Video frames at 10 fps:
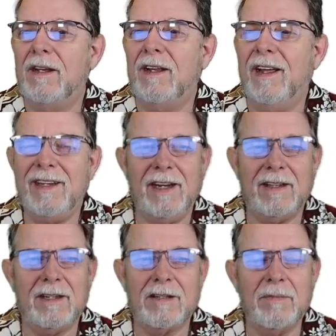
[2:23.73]
I take
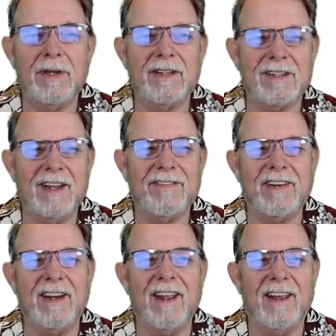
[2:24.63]
this to mean a
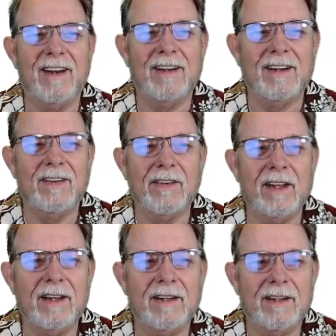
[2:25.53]
safety net,
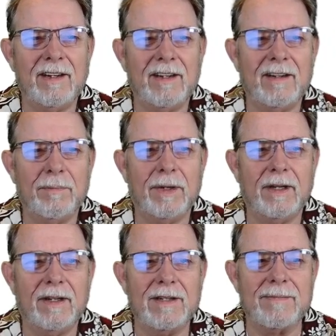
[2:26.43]
okay? But
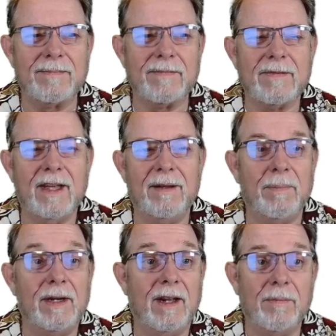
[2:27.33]
it
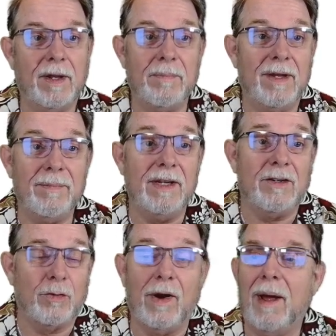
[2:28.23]
may not. It may be a
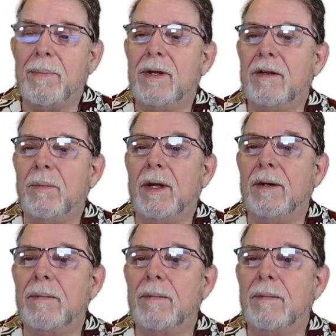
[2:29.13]
trap. But